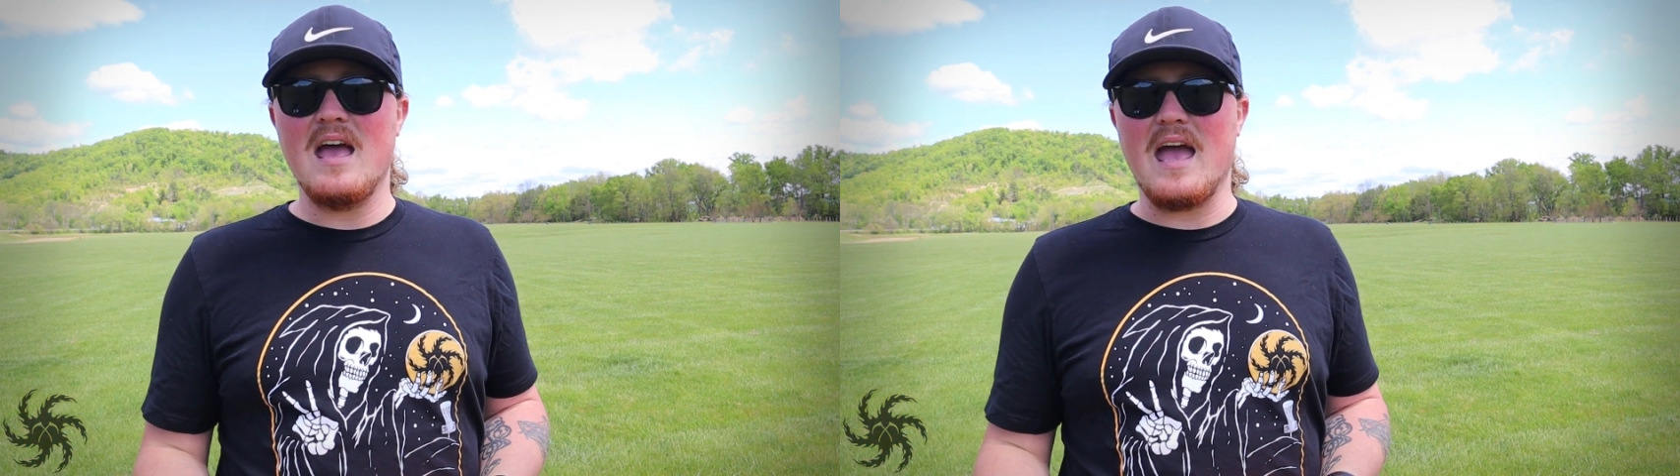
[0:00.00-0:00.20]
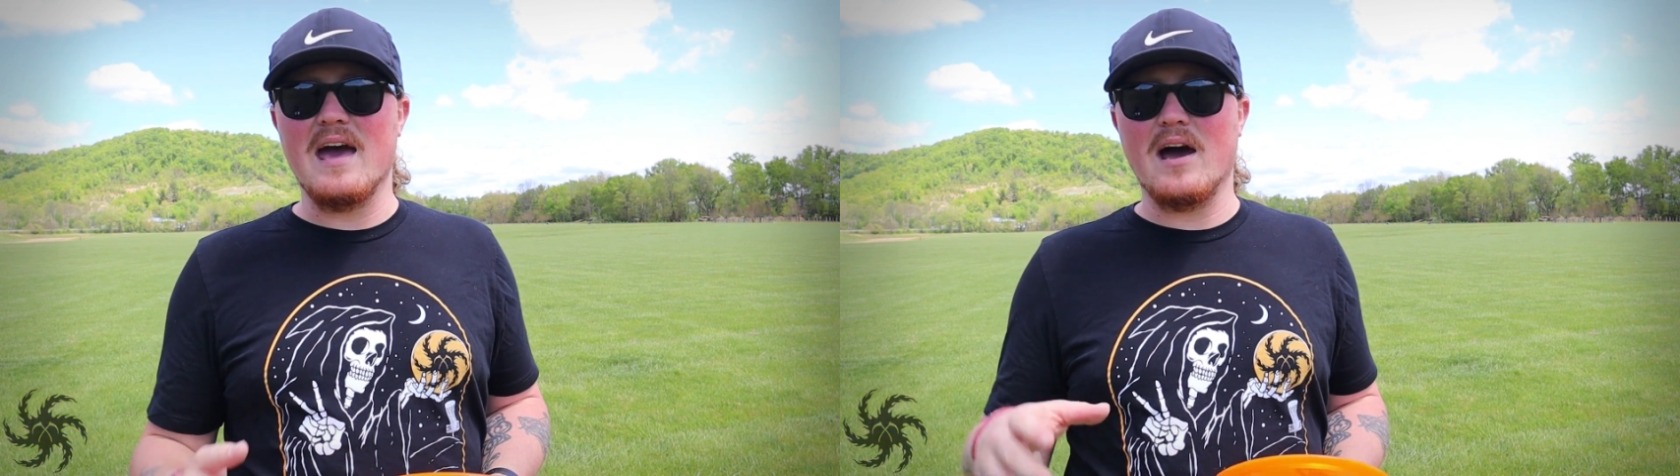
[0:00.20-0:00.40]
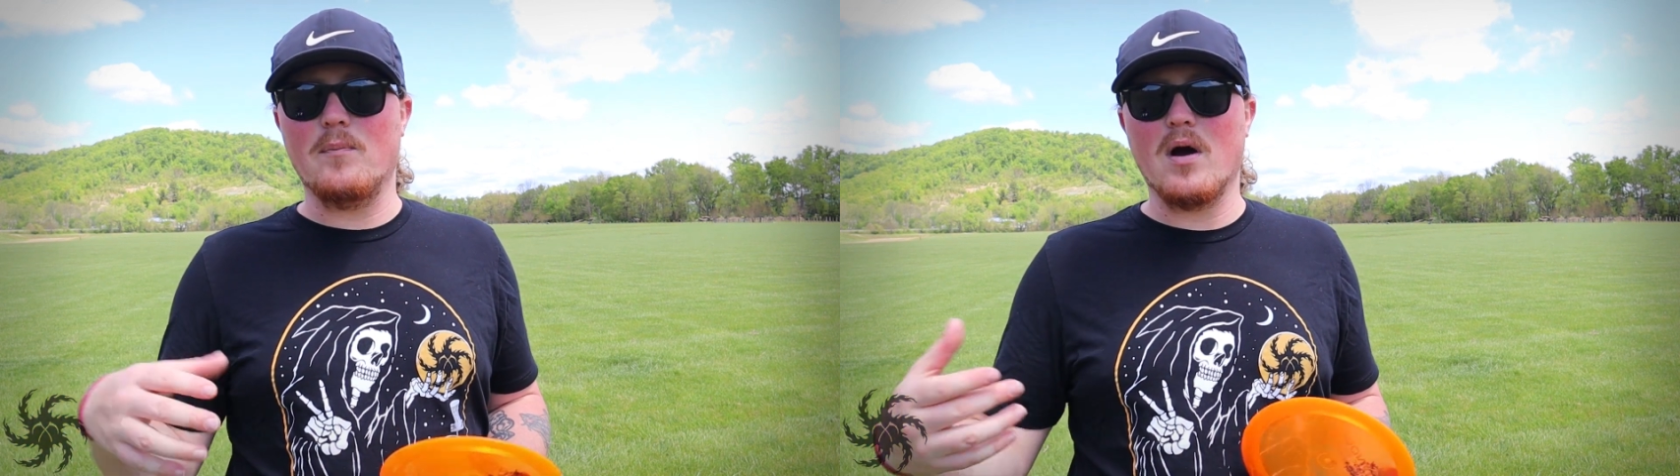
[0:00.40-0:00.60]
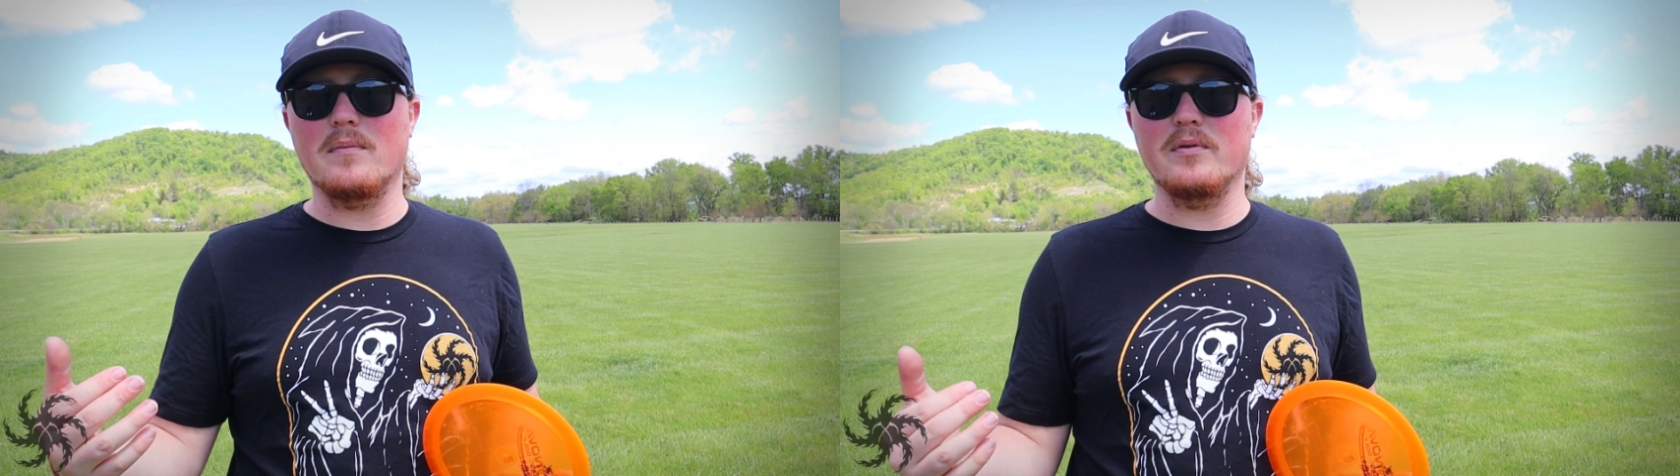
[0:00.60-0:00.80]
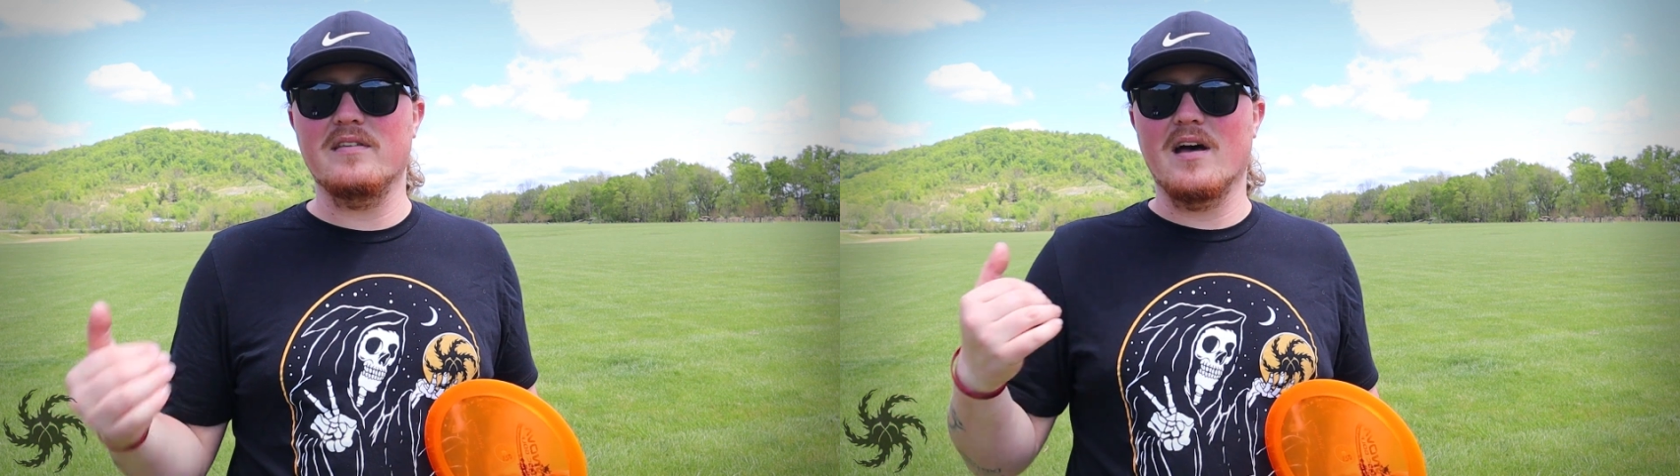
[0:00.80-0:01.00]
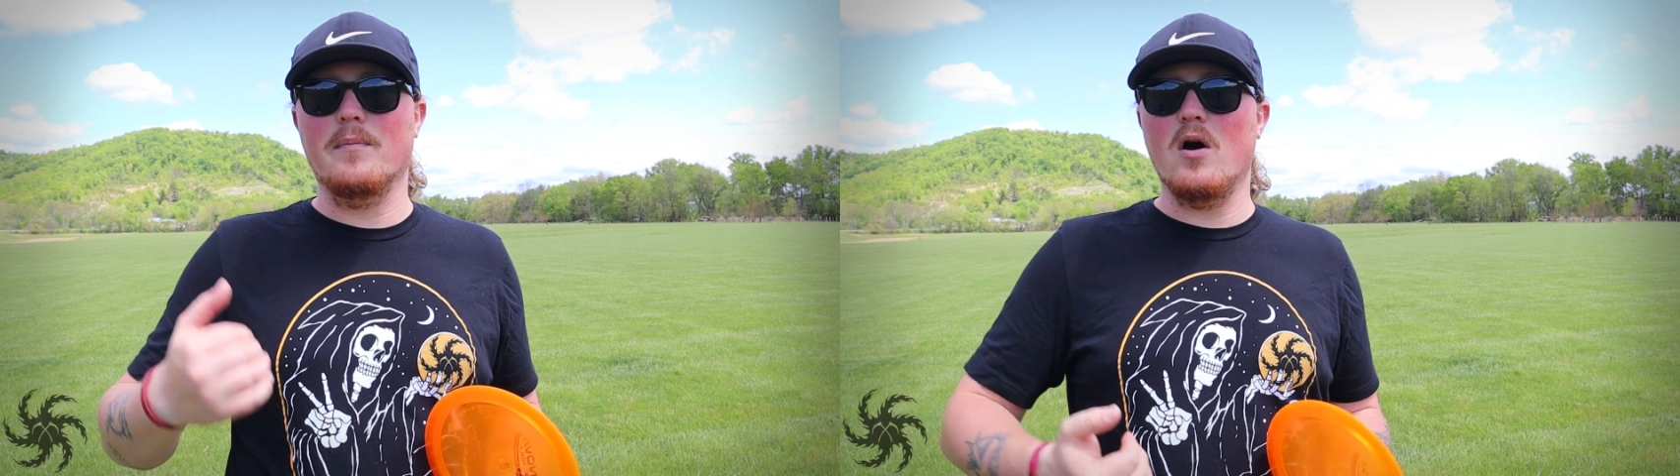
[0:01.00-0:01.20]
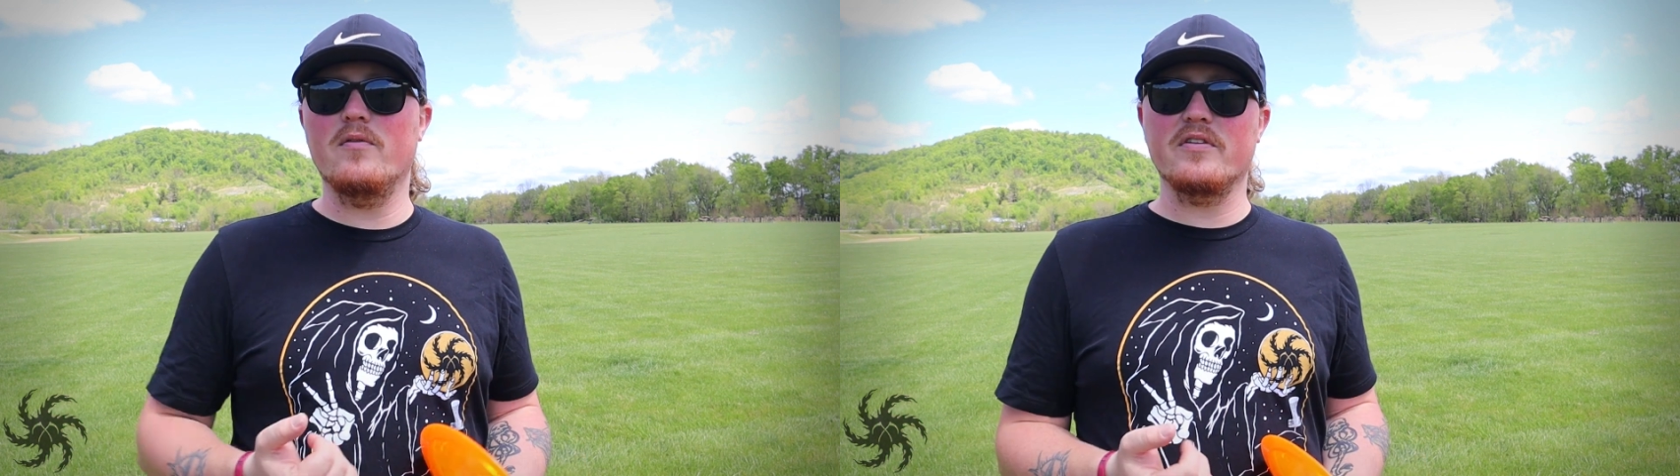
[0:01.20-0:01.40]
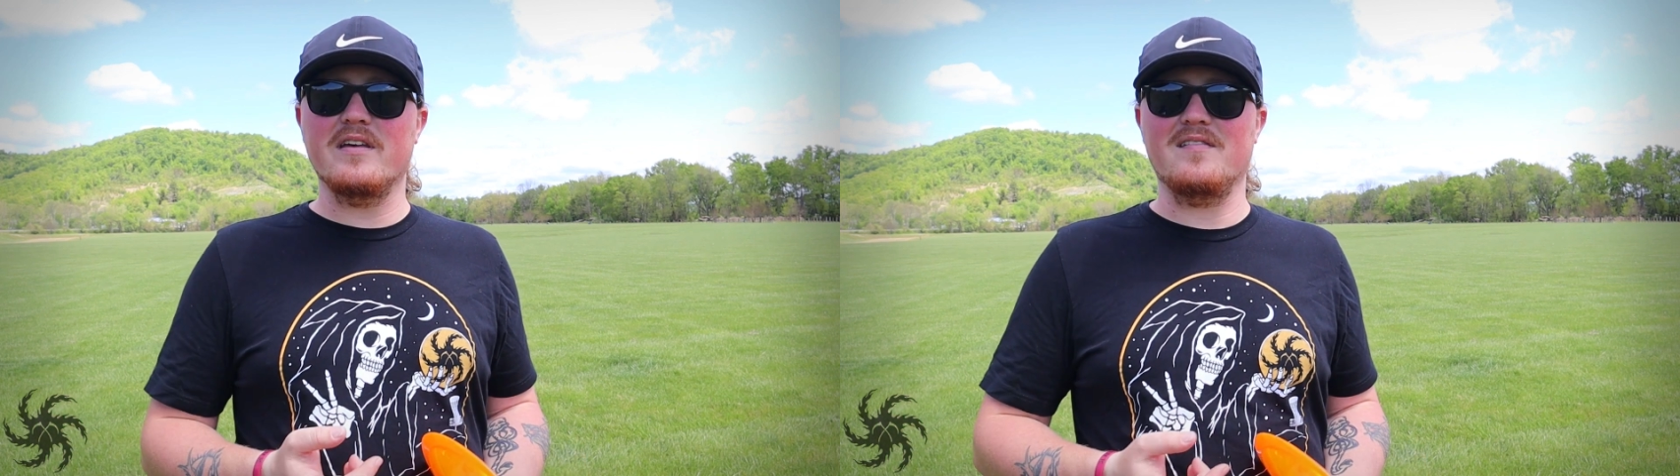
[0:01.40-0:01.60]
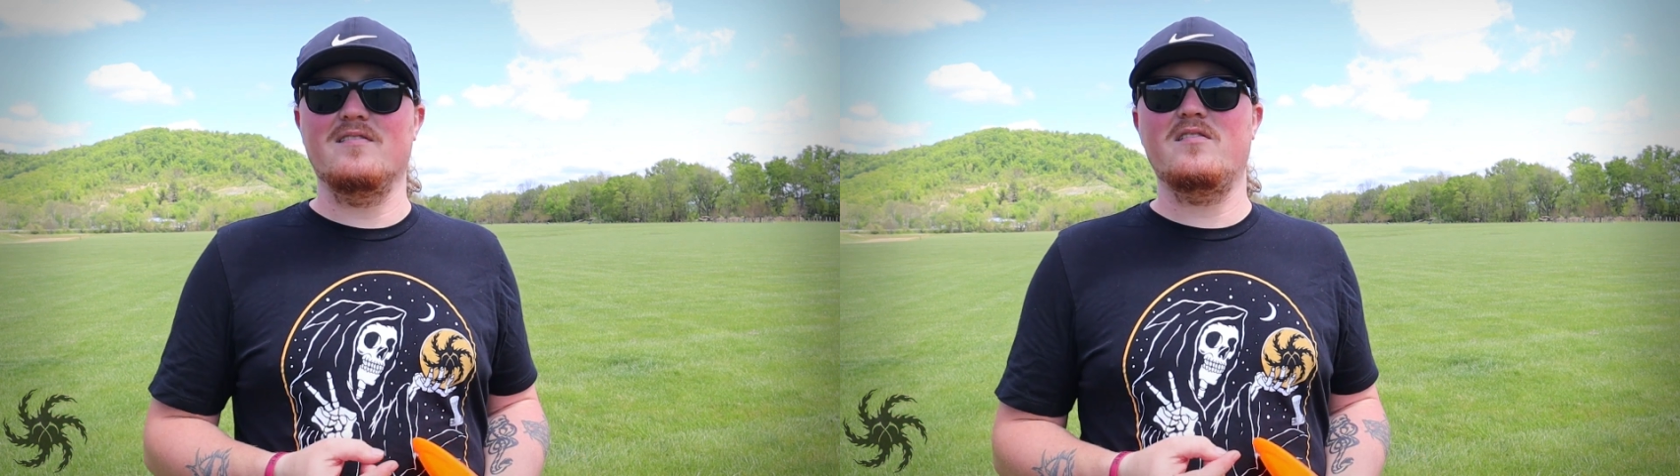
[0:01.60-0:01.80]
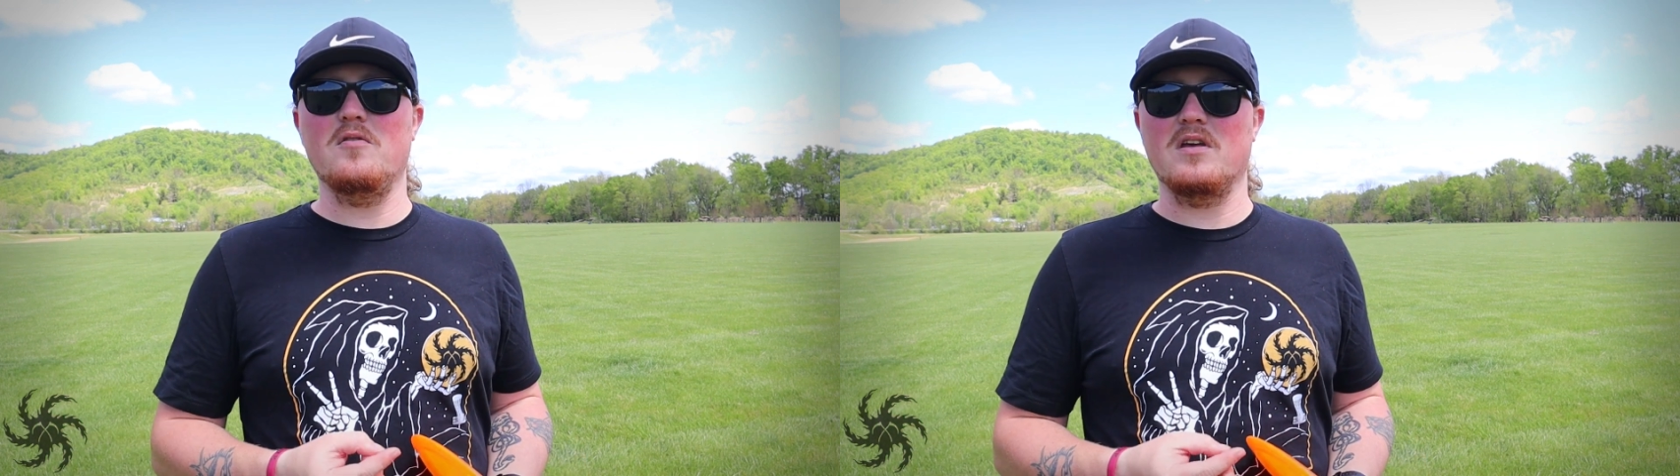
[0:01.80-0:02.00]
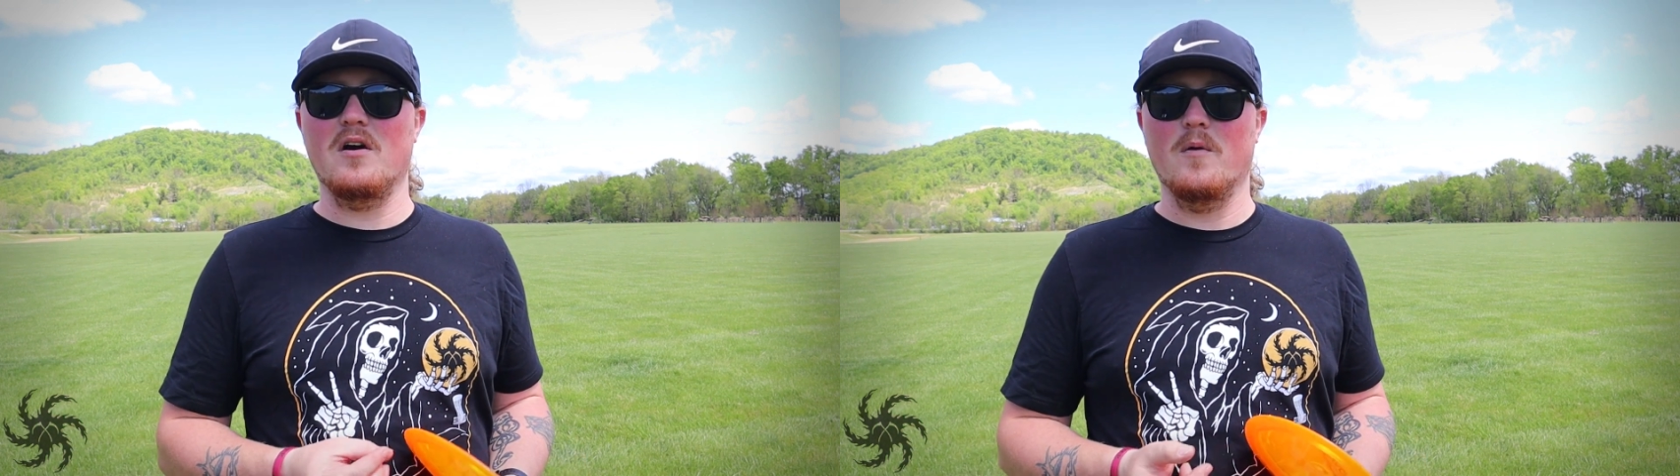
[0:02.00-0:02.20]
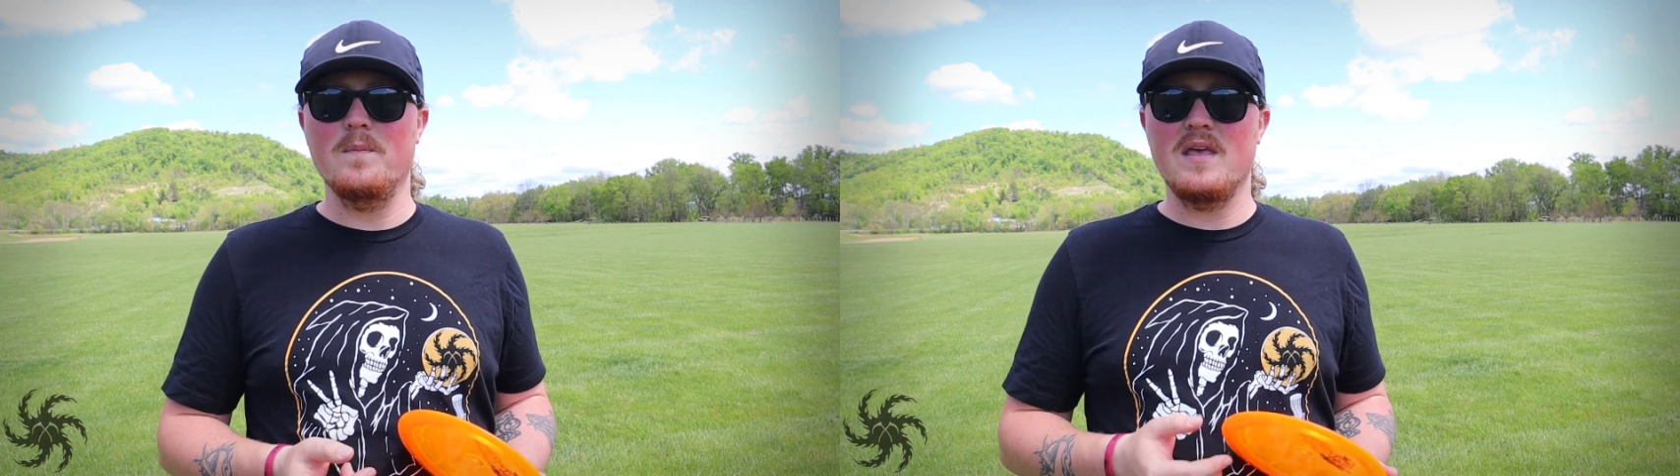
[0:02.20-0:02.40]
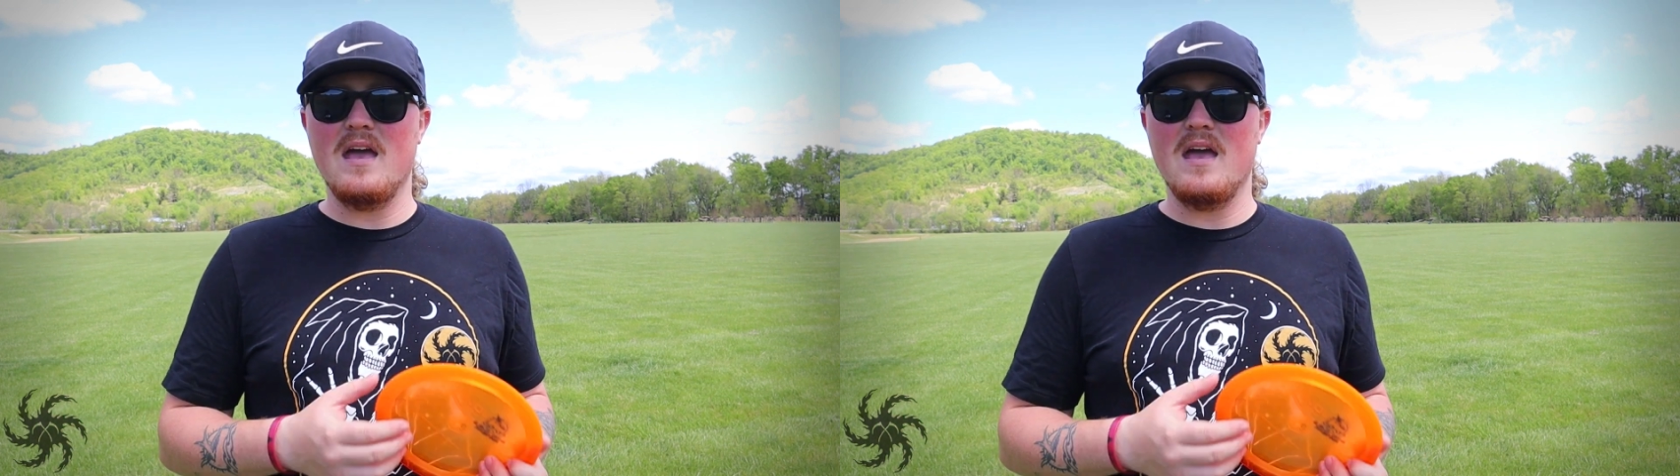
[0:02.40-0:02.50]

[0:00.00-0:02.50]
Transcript: and I'll probably dub over this in studio